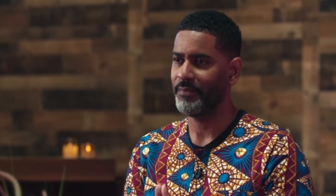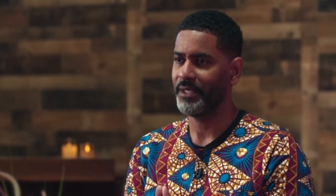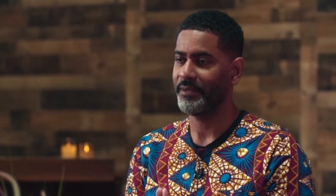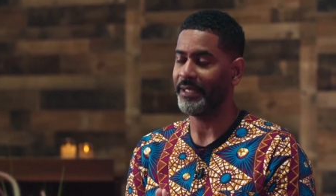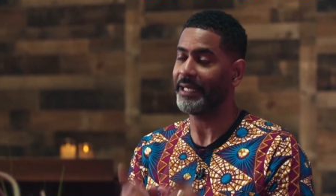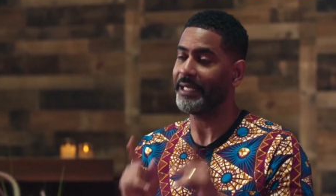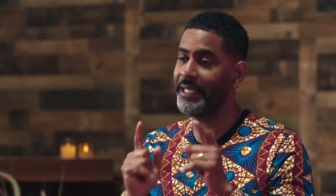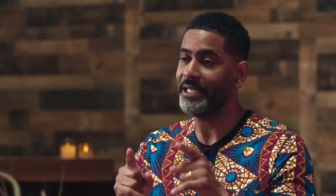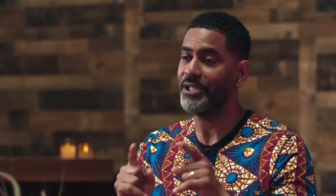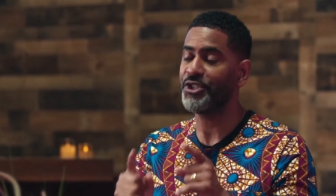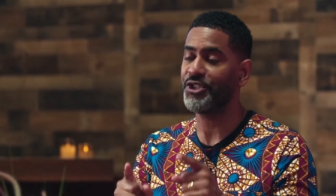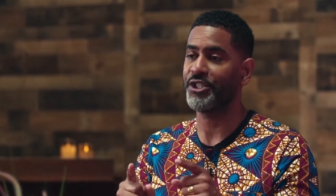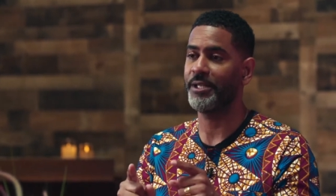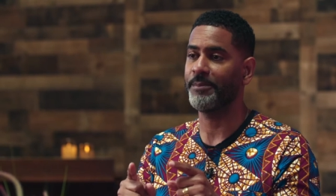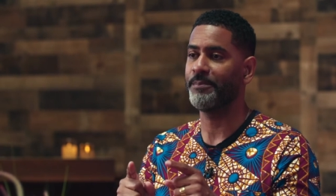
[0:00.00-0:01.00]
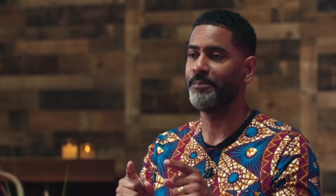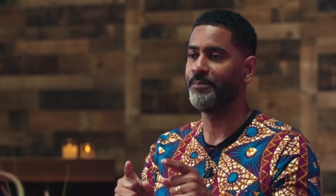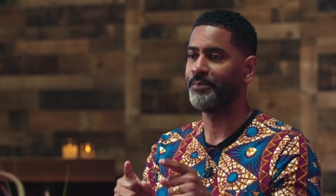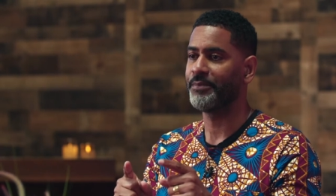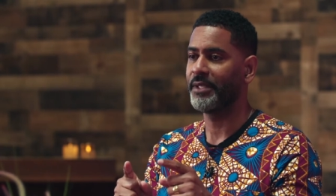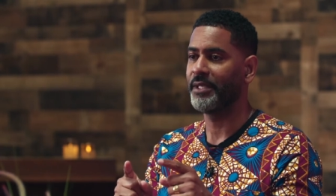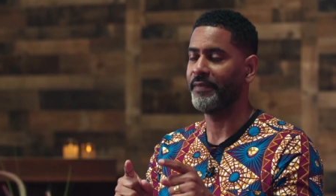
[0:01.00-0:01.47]
that any ship
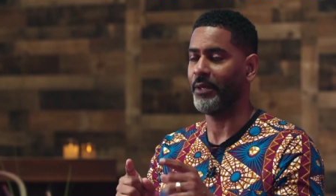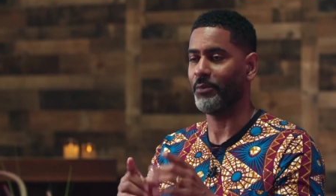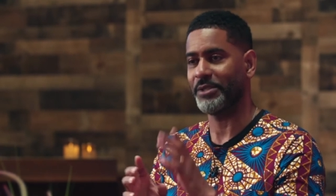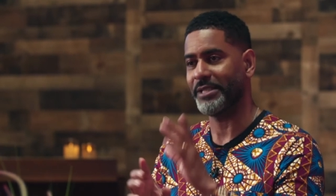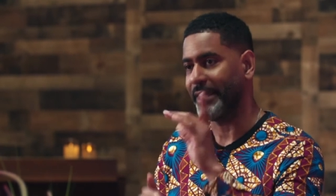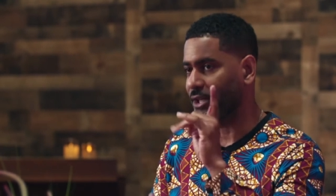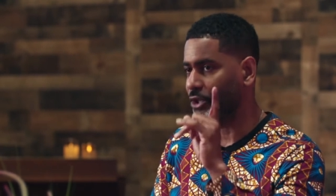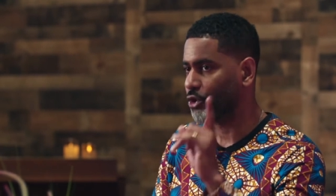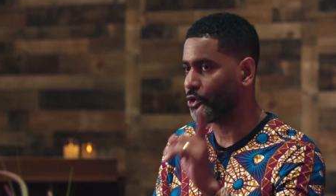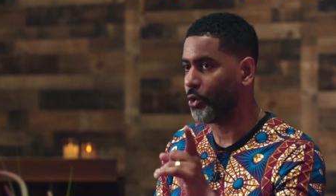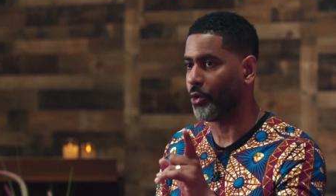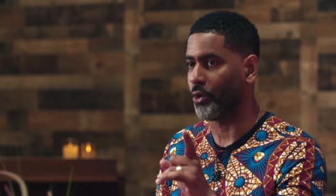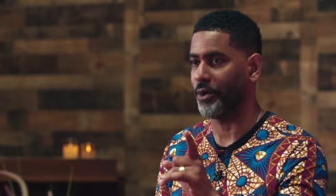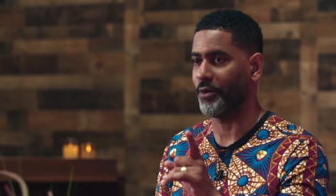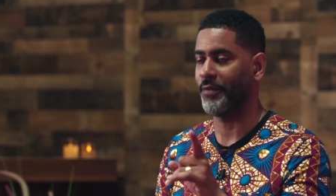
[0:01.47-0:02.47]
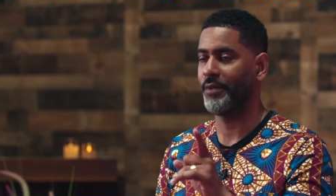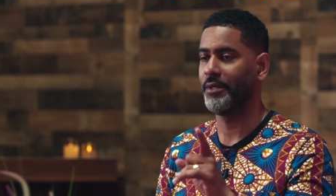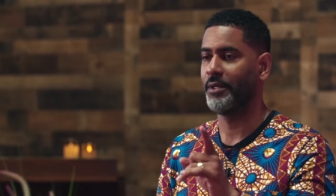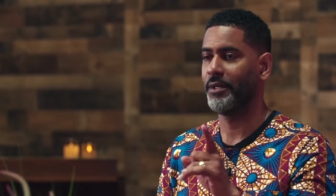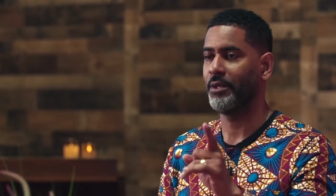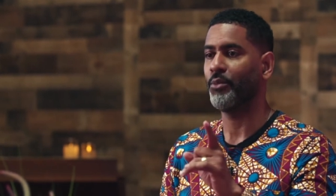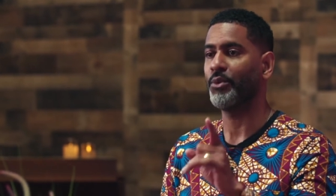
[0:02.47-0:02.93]
that was headed north
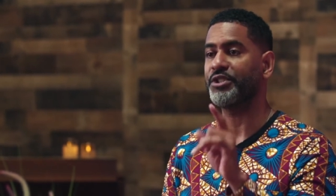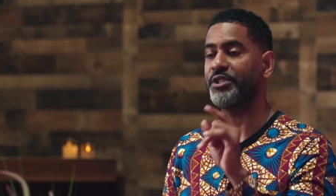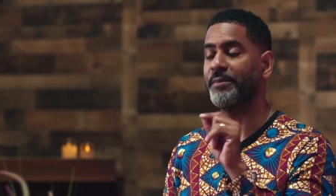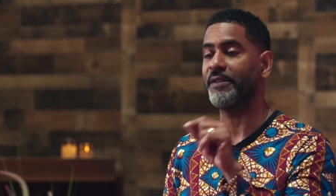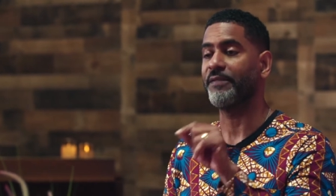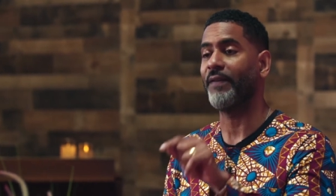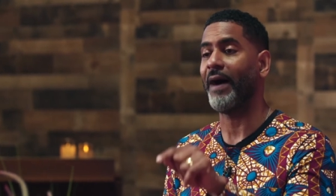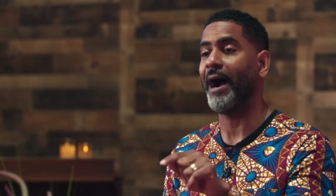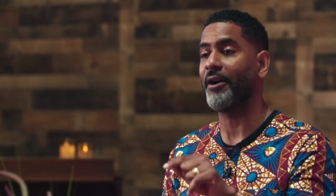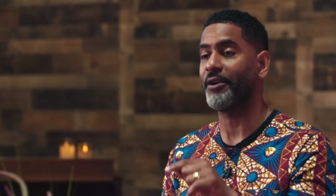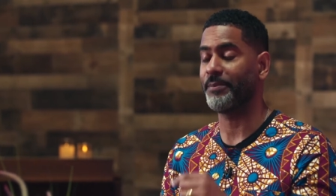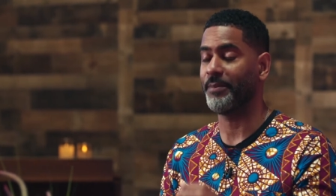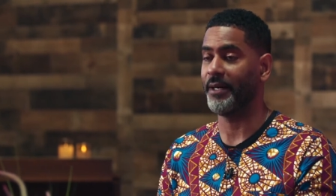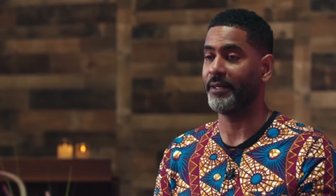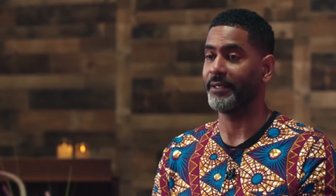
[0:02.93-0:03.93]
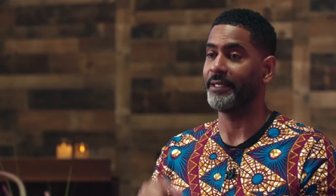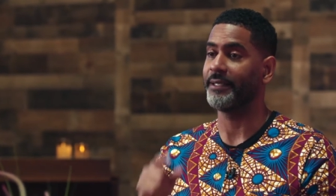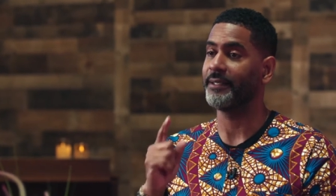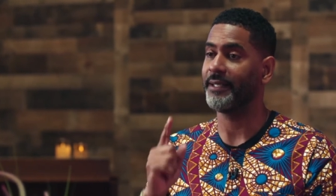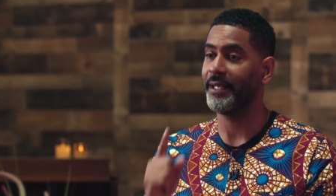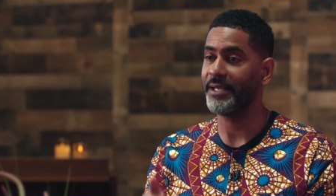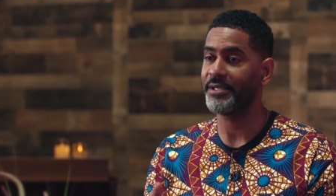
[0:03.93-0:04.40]
was to be fired upon
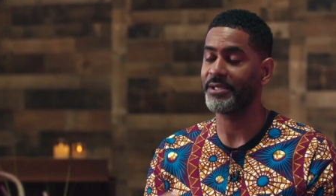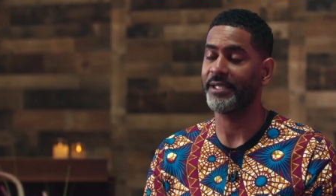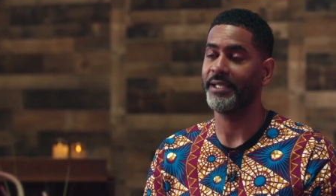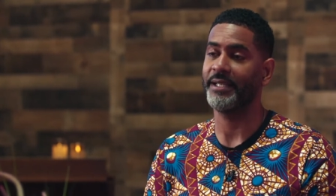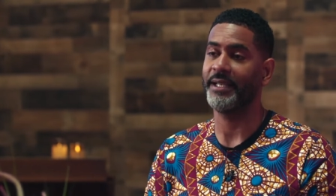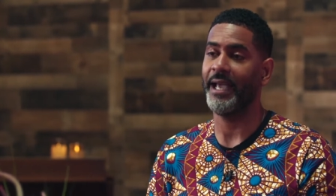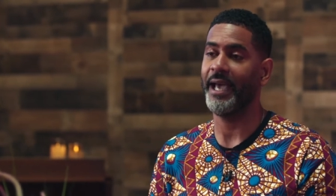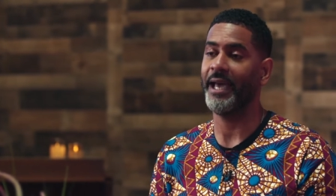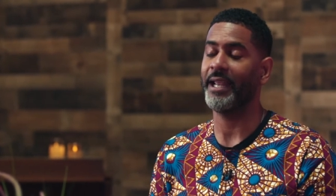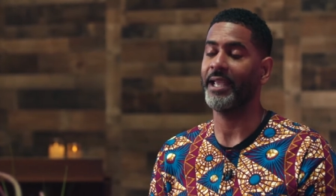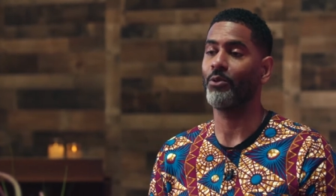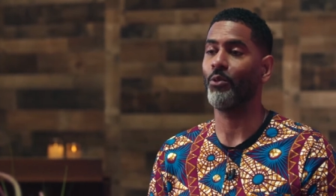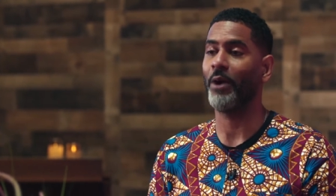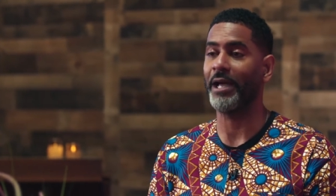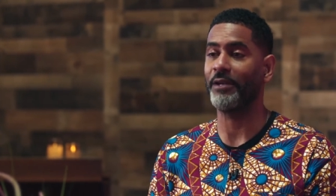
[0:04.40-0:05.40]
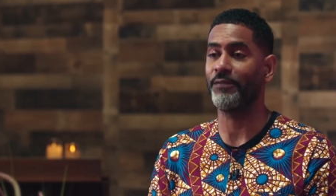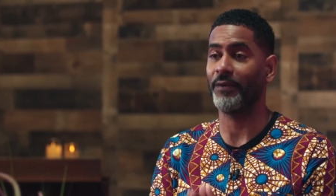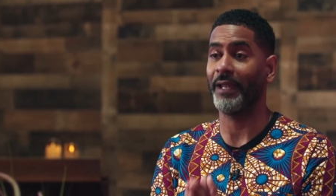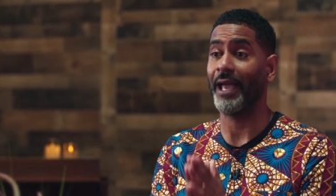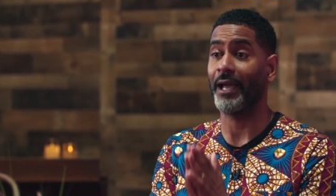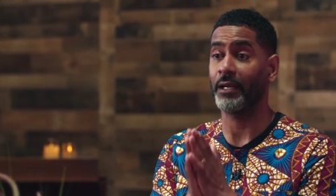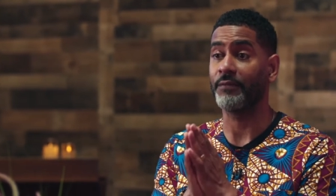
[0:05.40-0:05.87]
unless it had a white
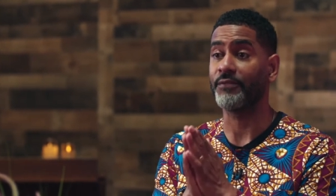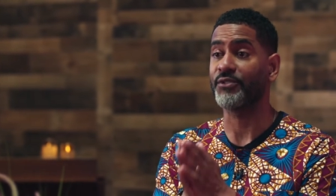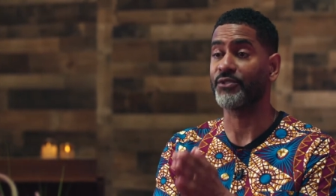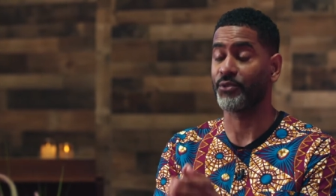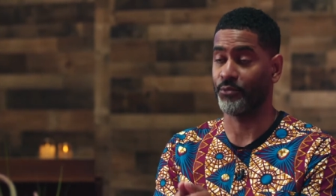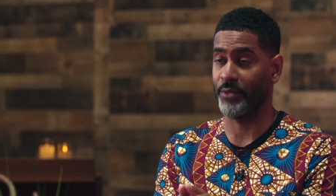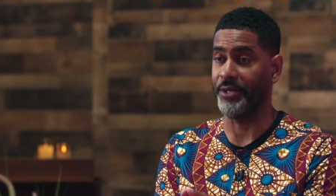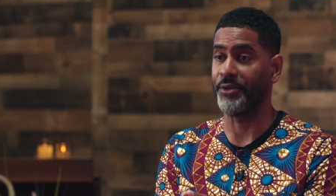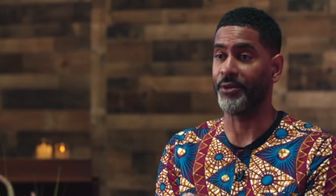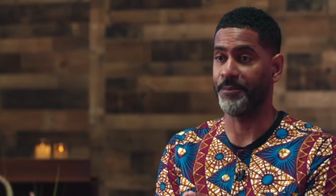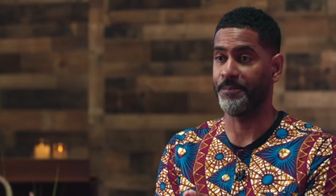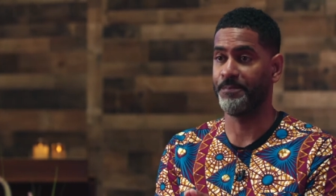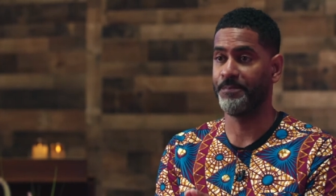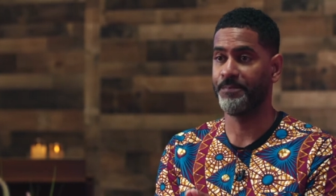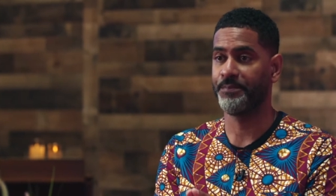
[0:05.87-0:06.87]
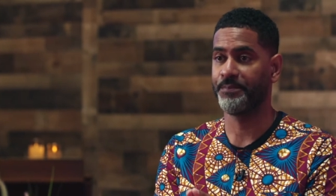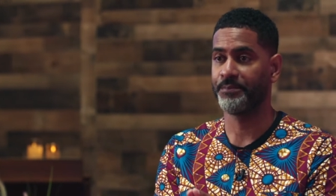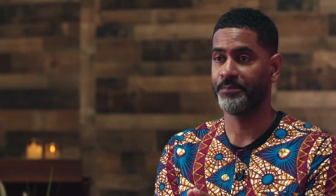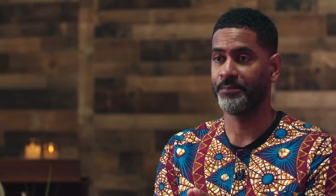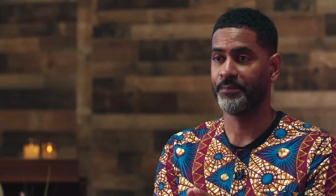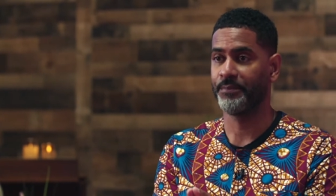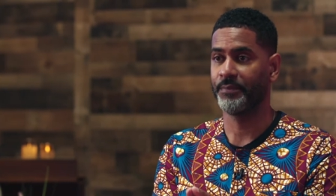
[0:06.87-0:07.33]
flag of surrender.
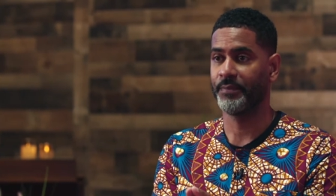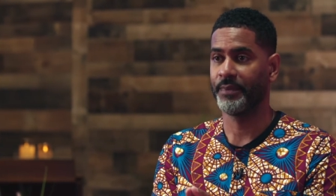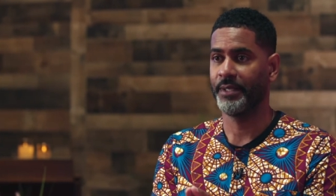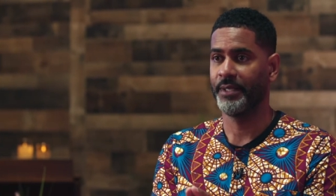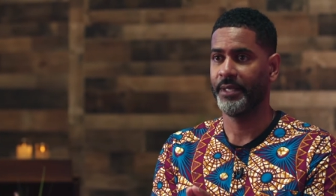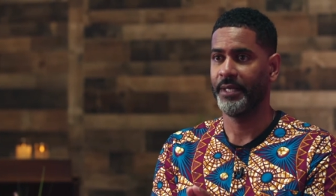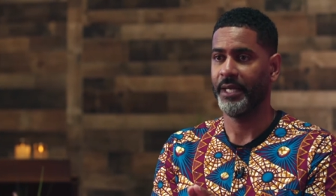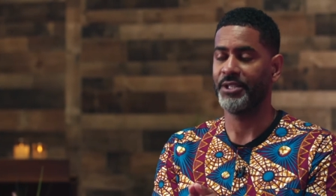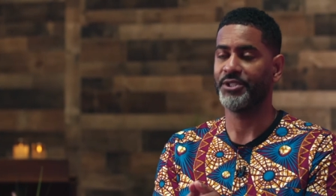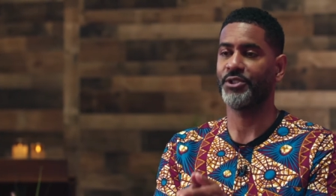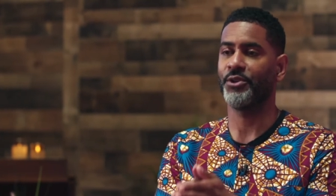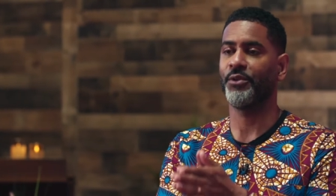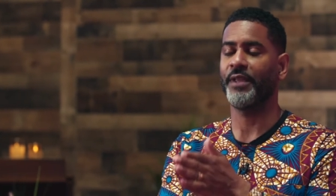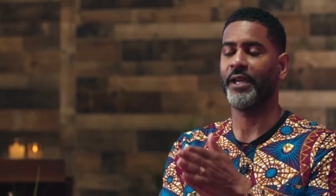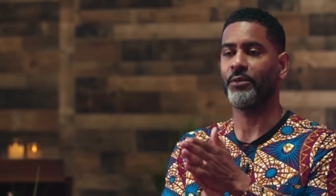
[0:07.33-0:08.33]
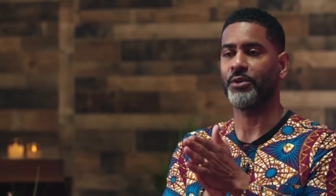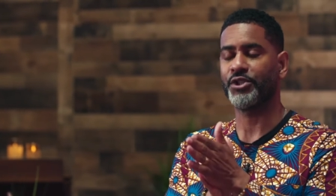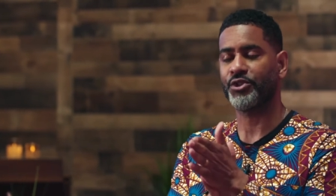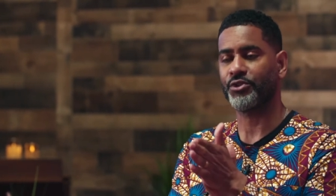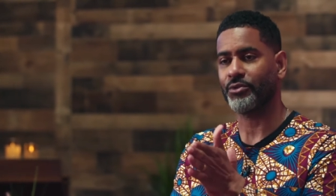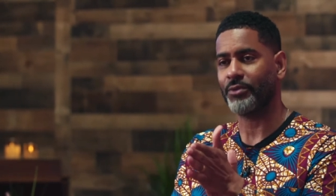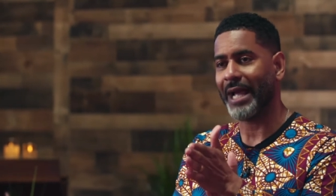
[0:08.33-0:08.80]
And so they were
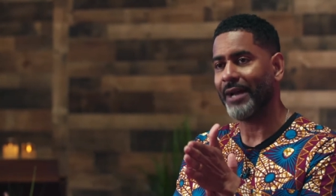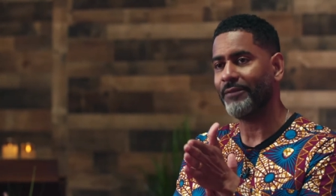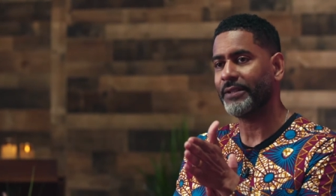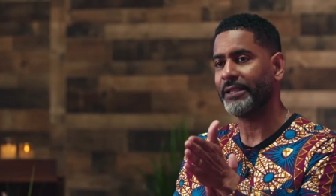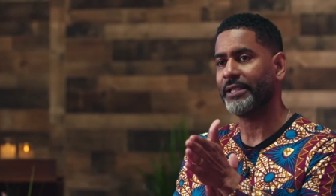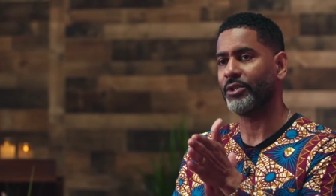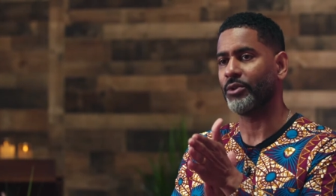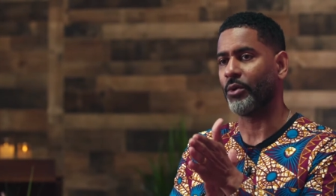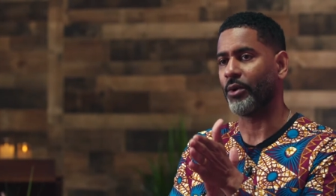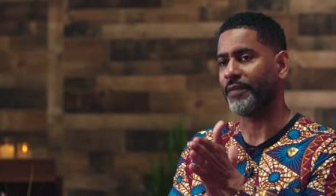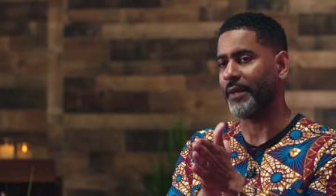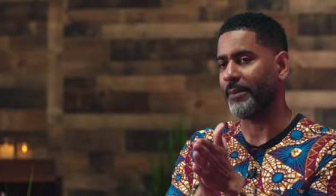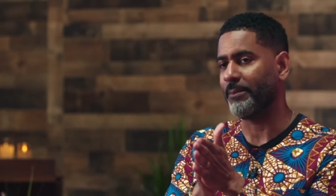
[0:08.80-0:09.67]
traveling north. They